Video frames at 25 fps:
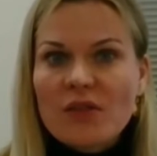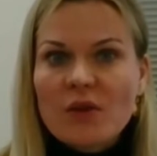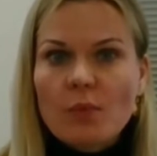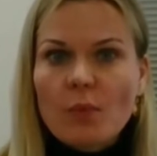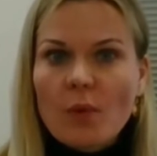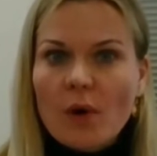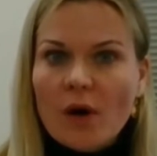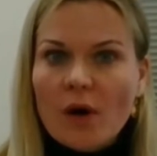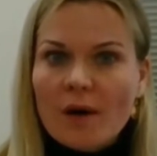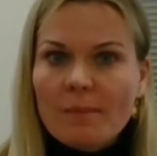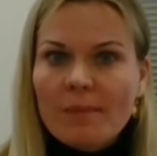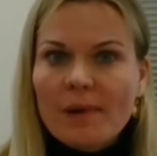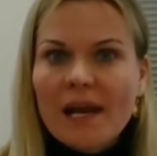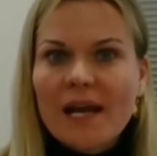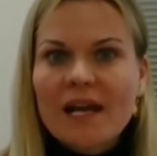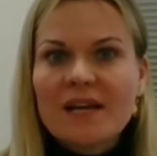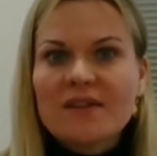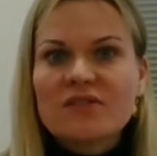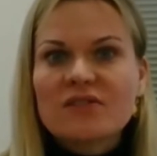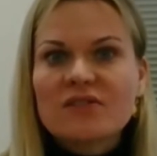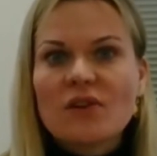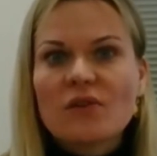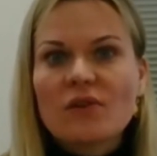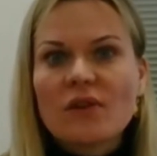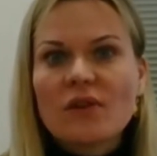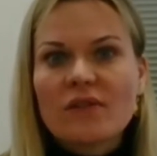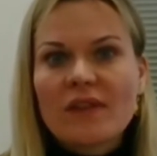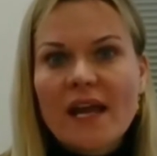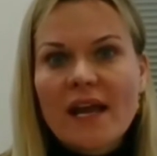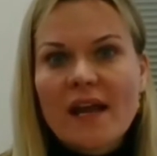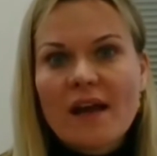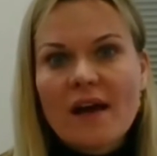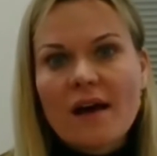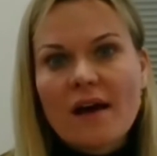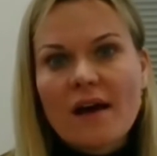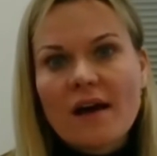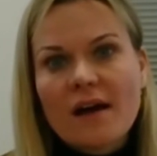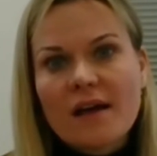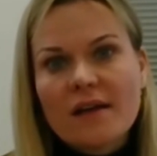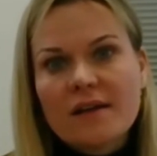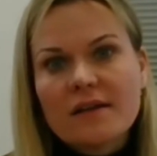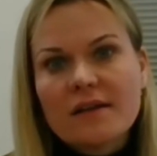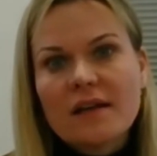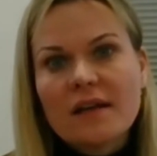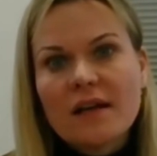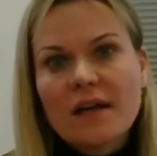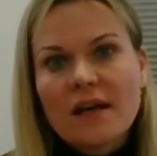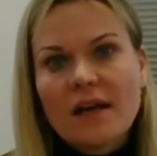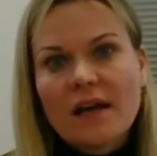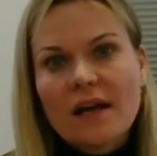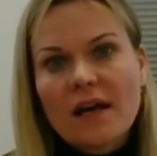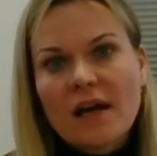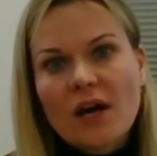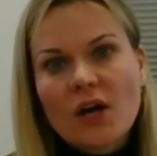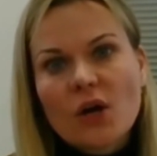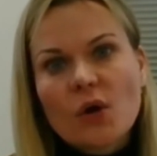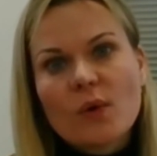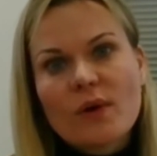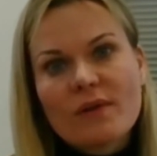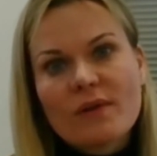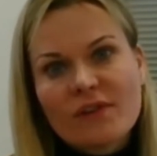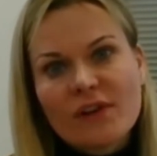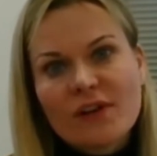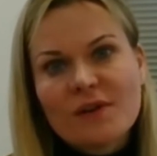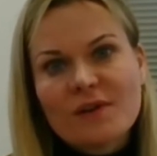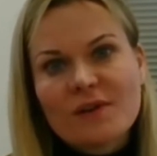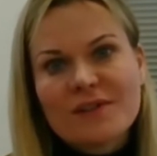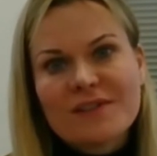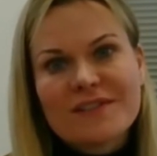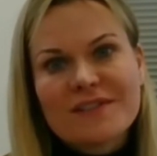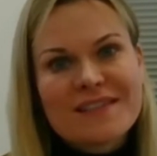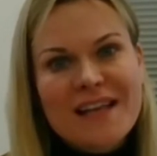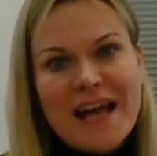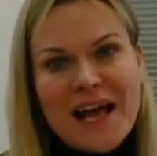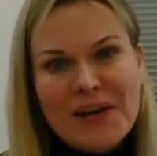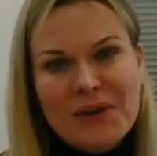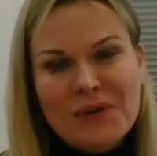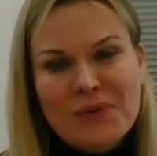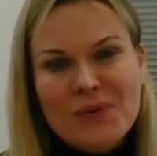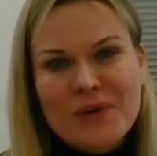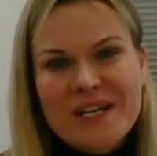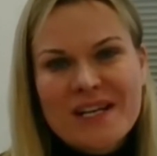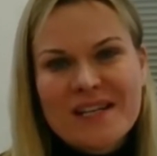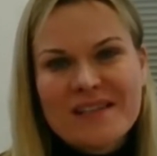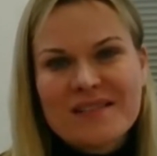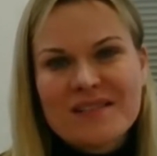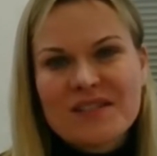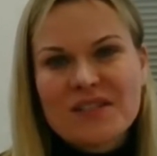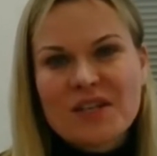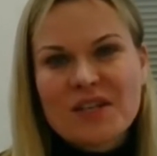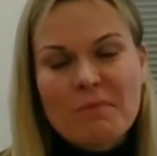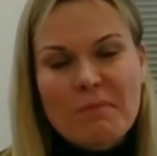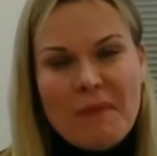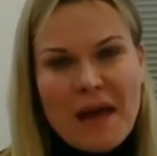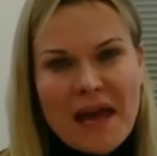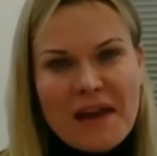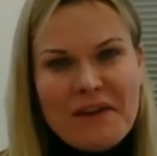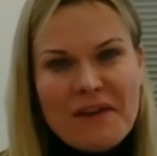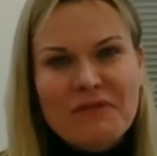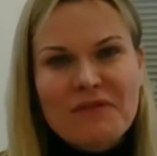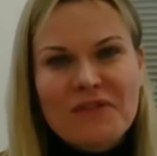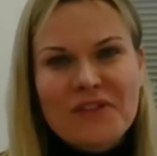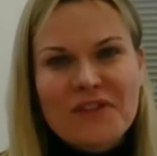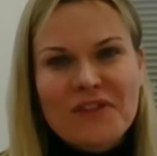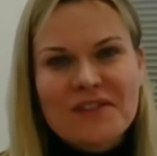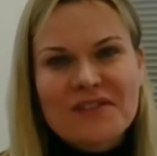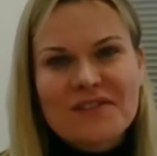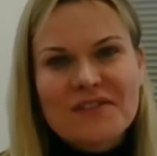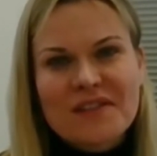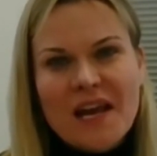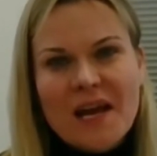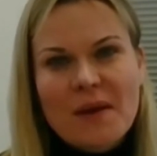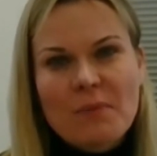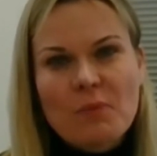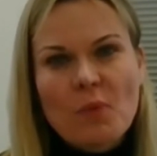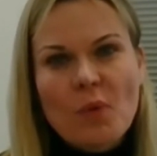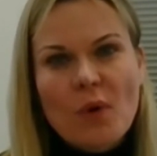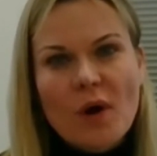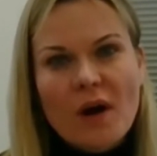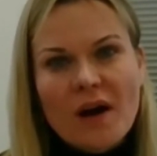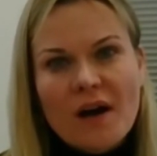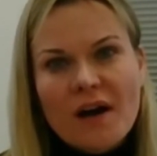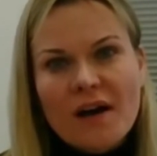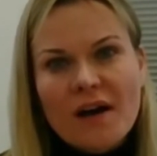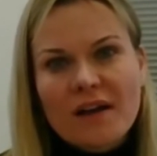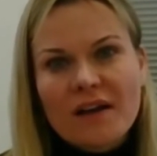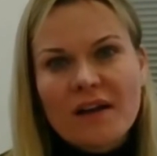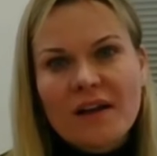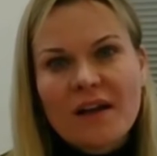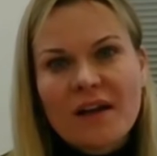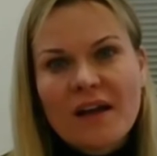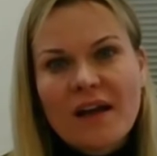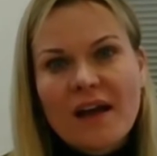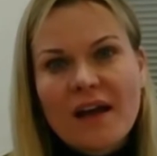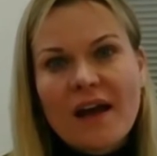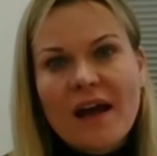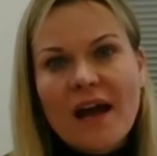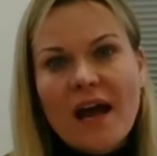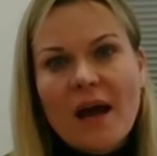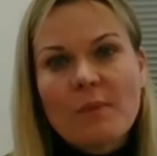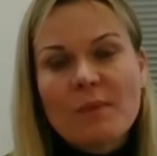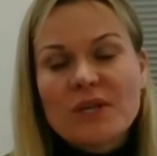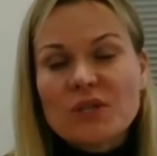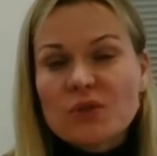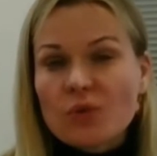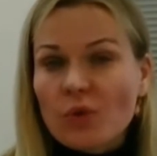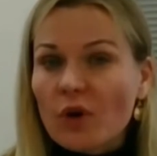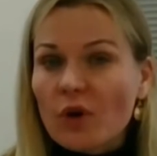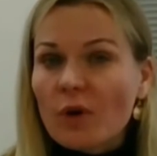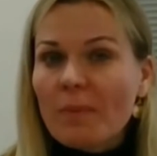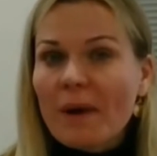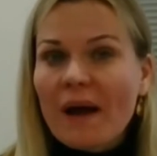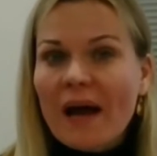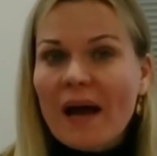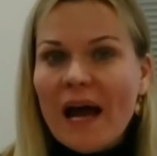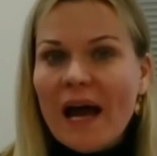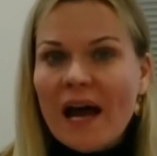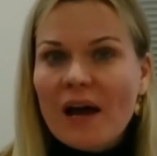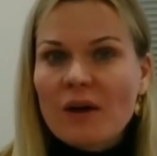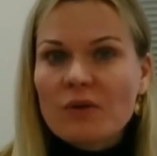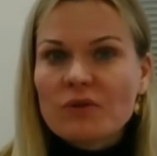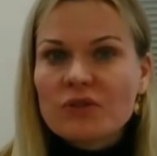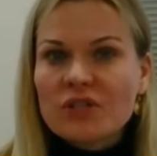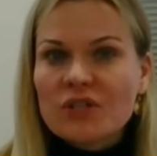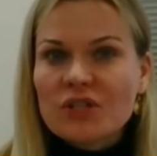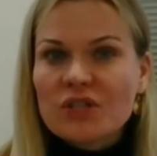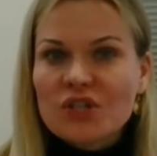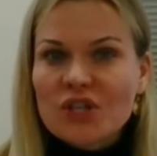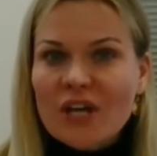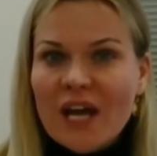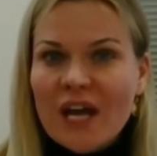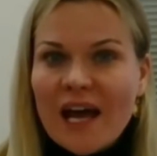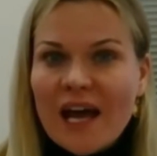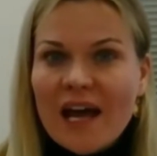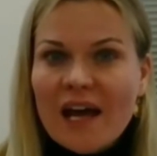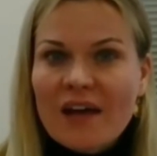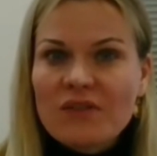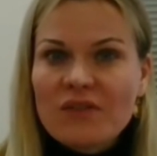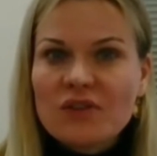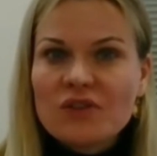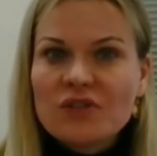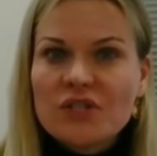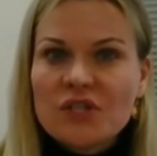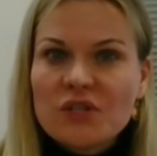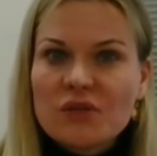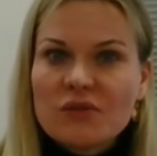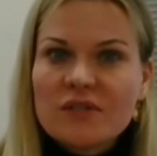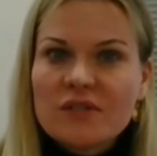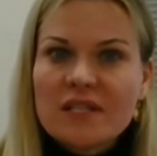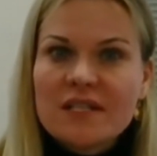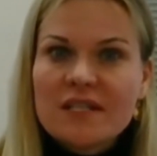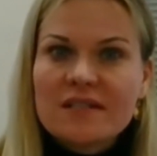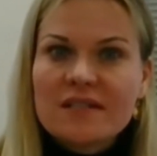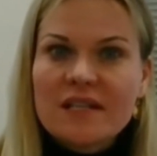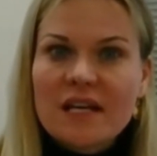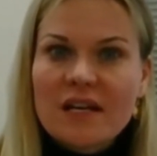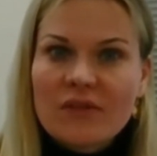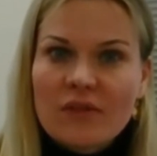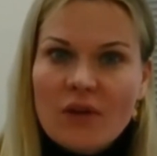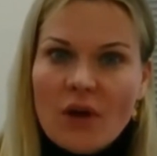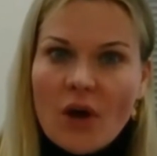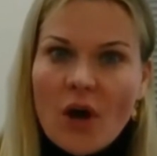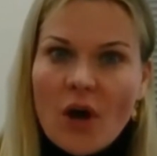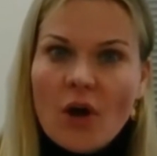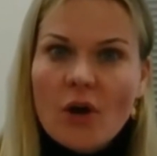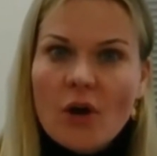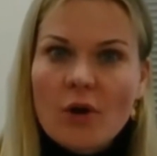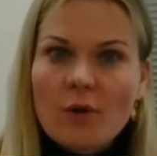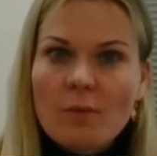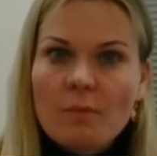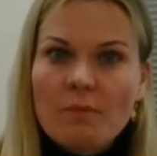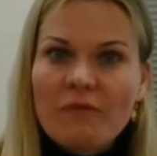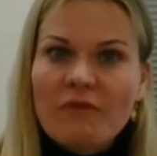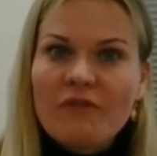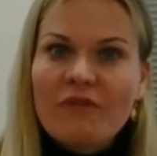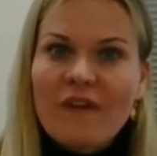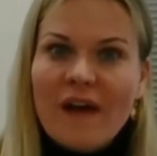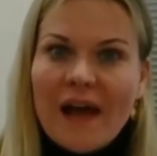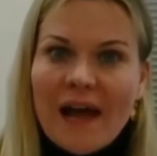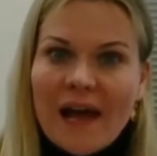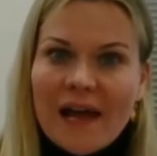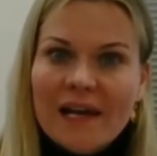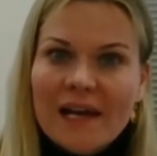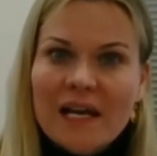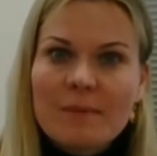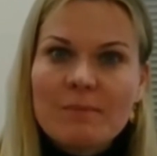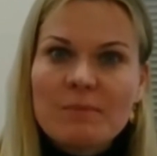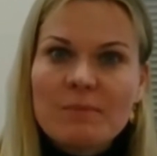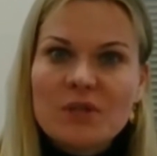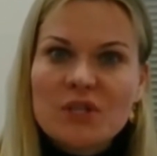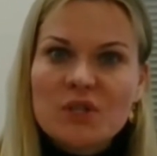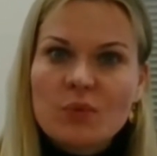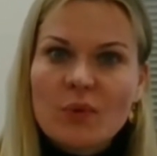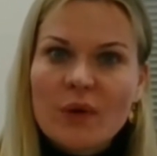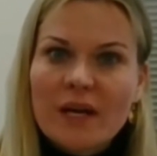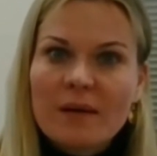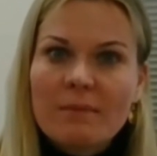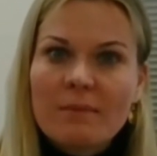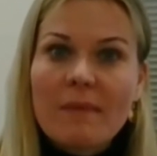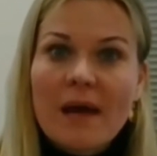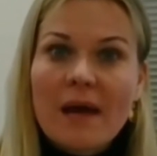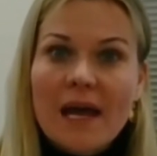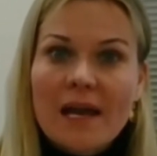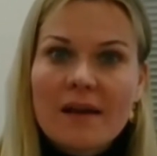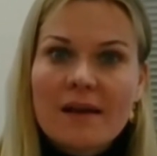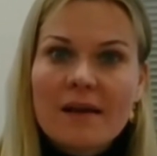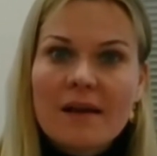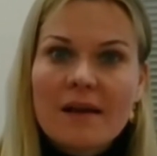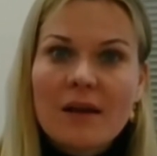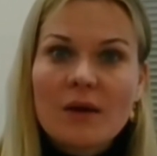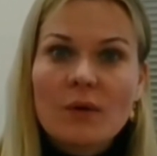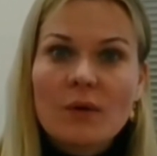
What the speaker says: in the workplace so that they earn equivalent salaries to men for the same work. And we talk about how to share the duties in the home fairly between men